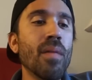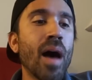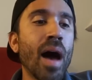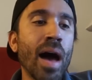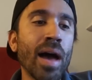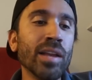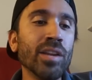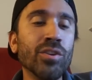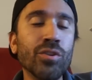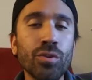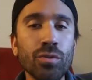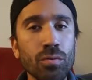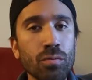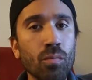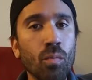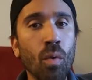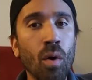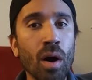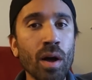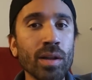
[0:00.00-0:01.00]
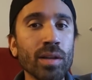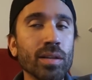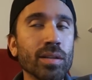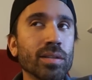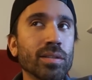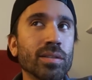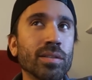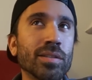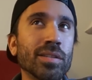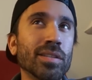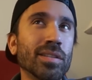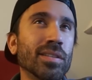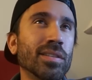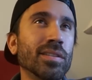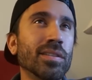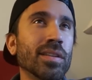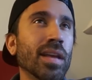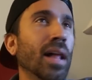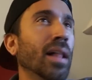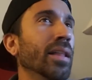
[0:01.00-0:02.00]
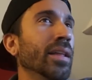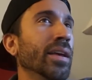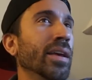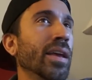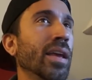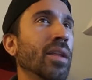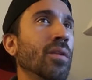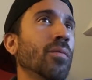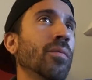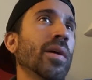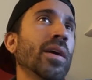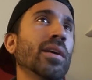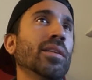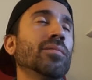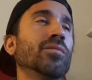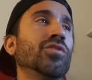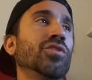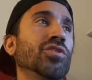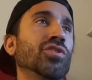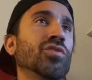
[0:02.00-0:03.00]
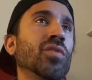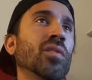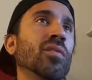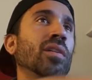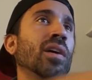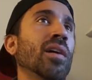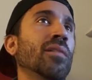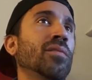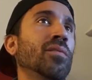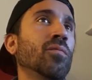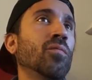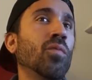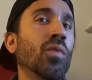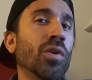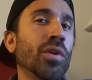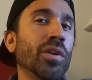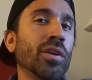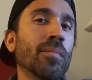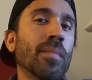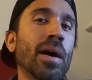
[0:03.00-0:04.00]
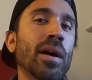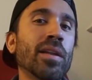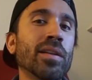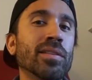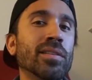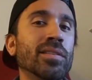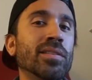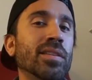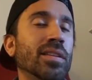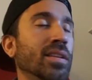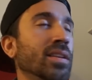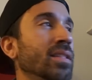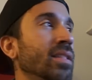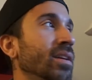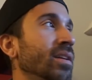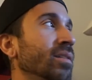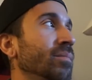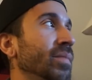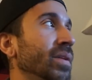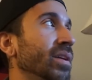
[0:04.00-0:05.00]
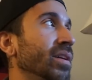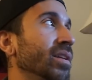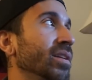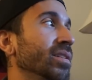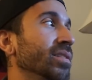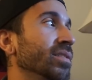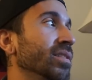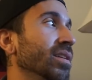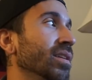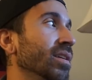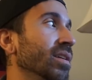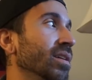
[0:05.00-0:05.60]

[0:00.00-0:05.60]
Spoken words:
I do want to sell it in a way, just so I don't have to worry about it sitting there, because